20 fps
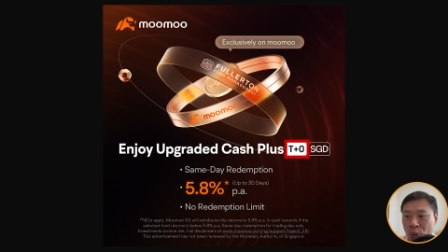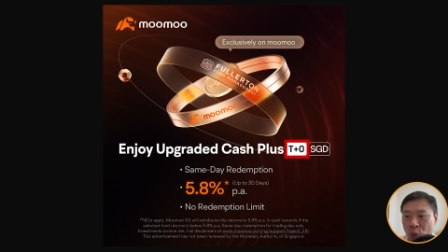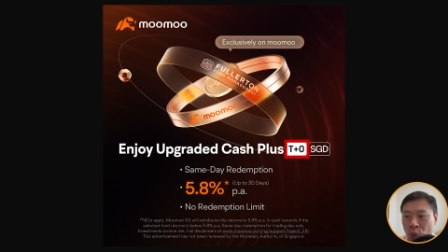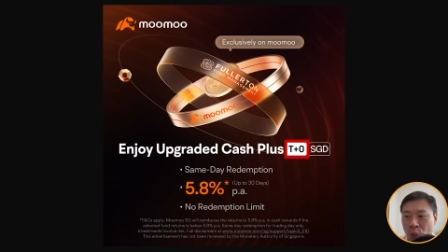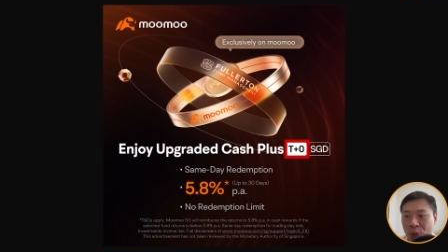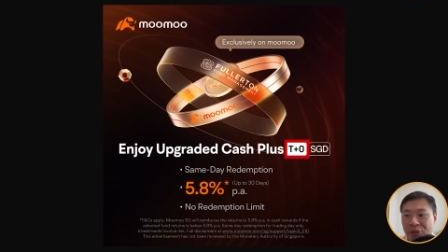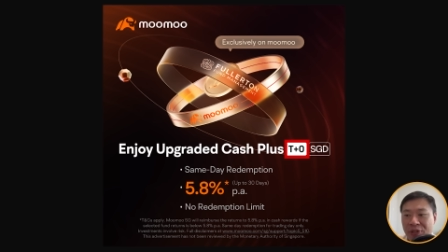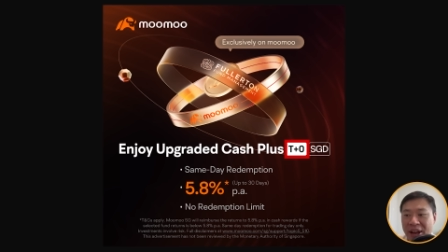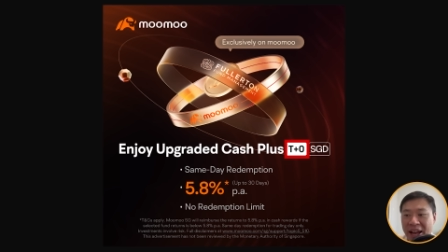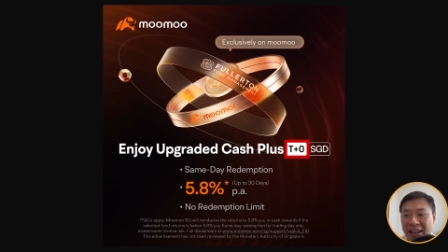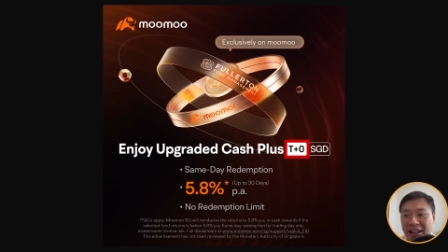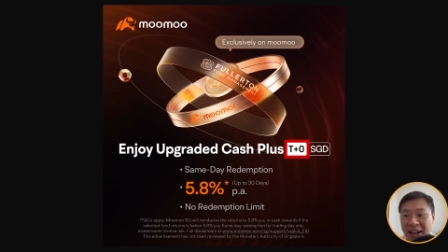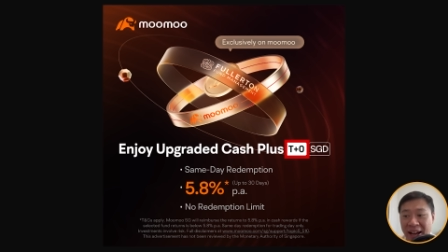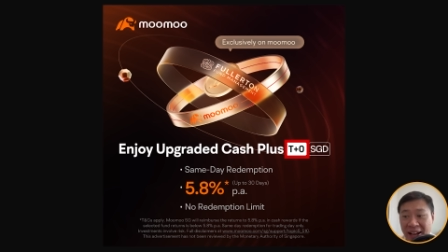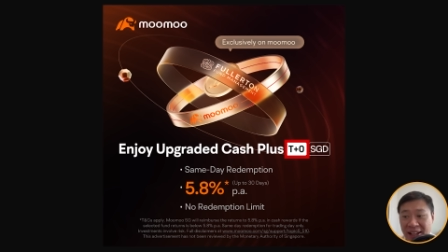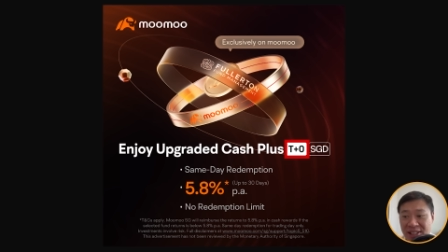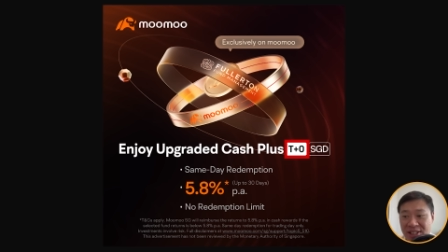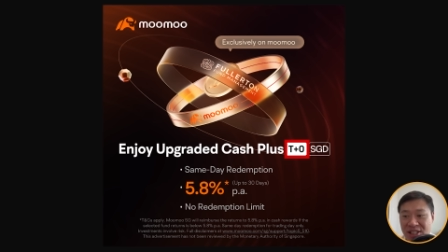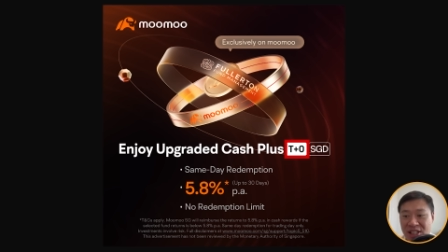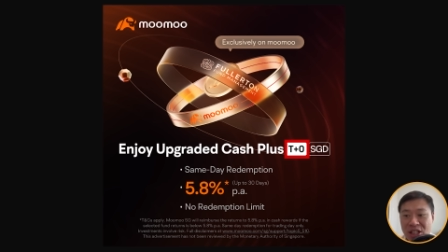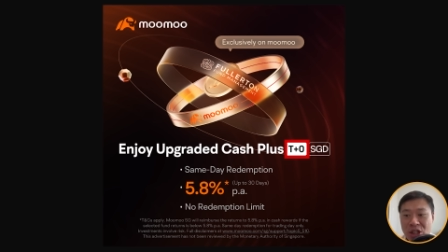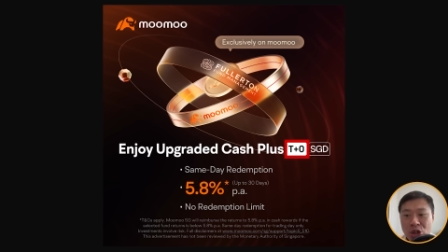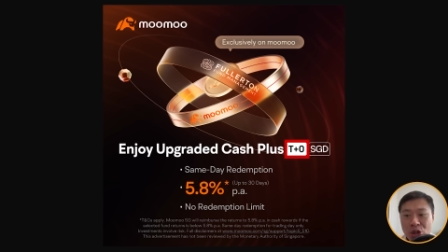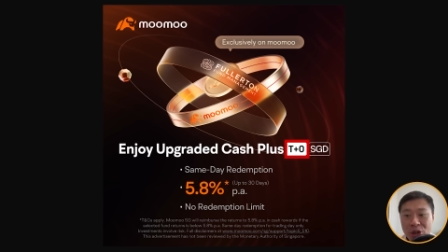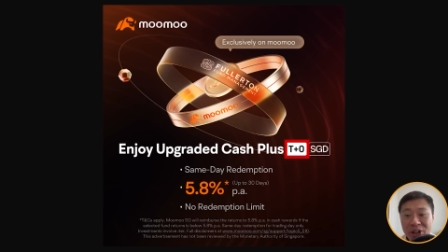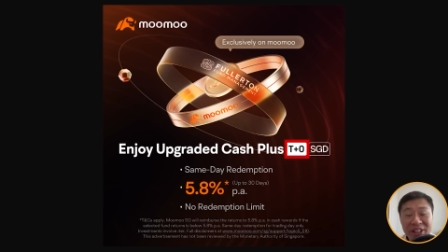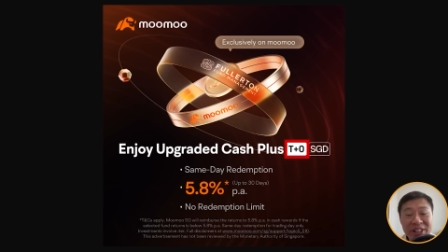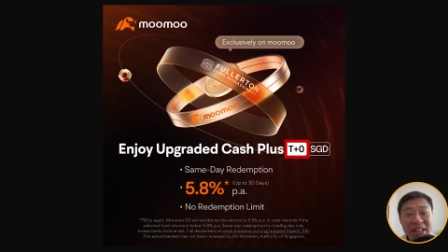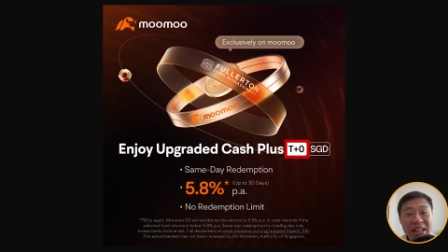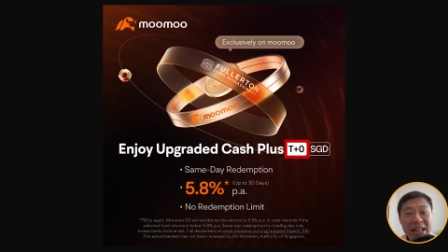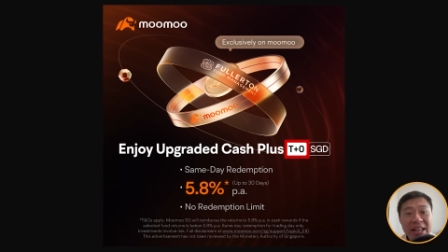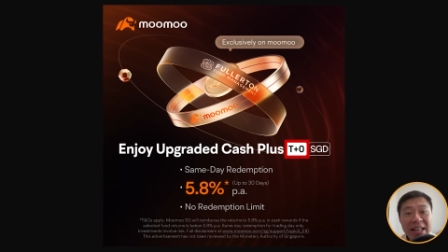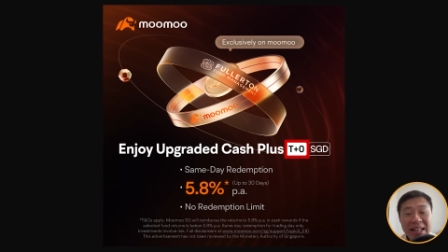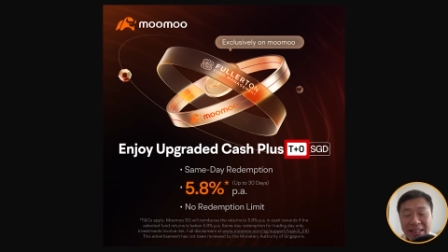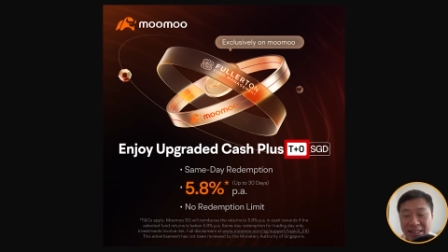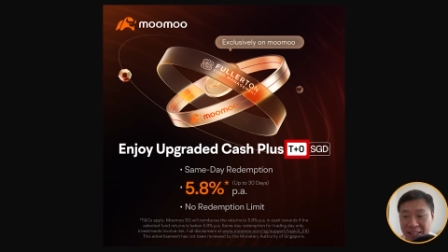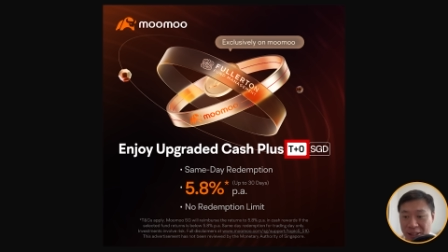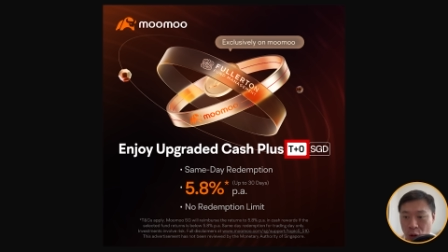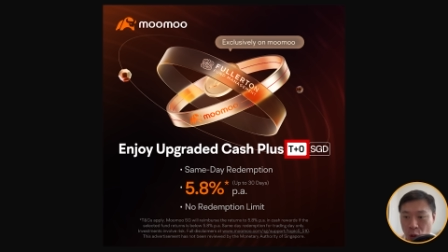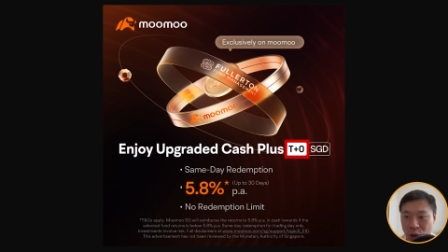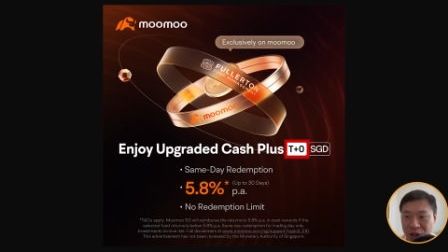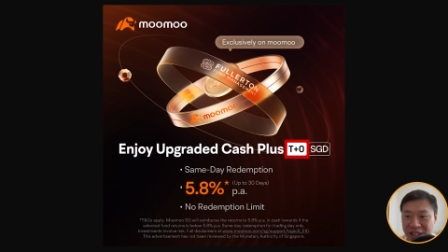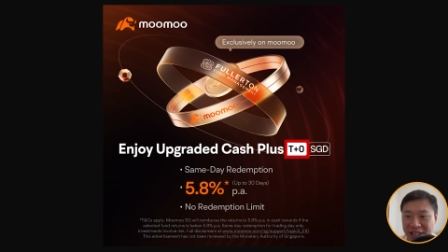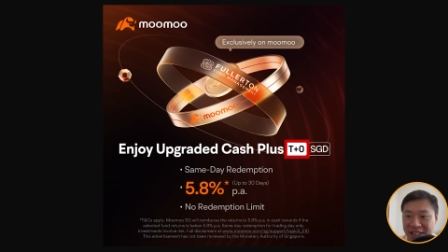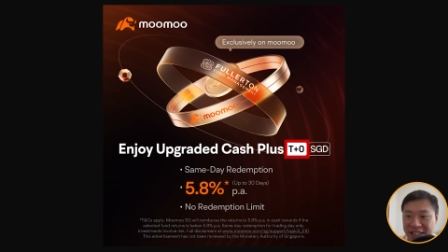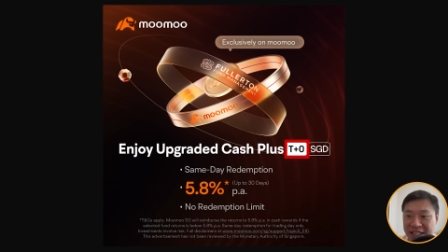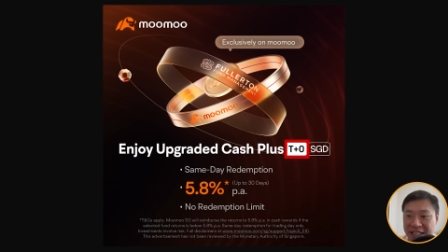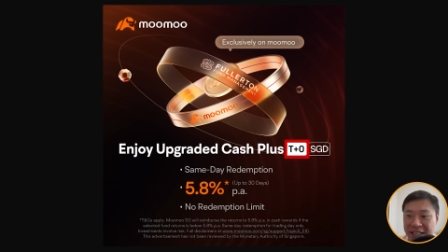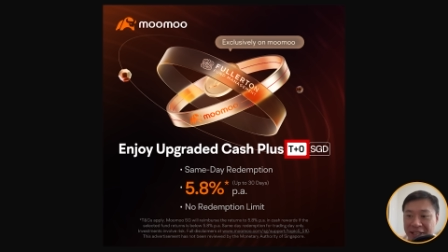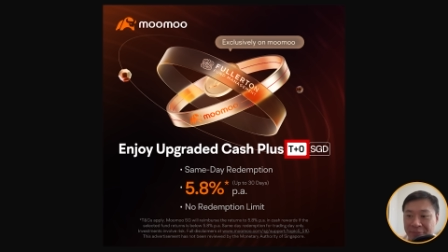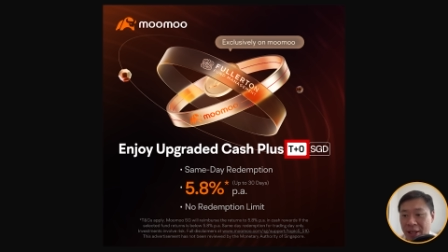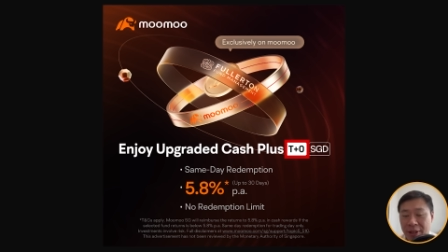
with enhanced intraday liquidity.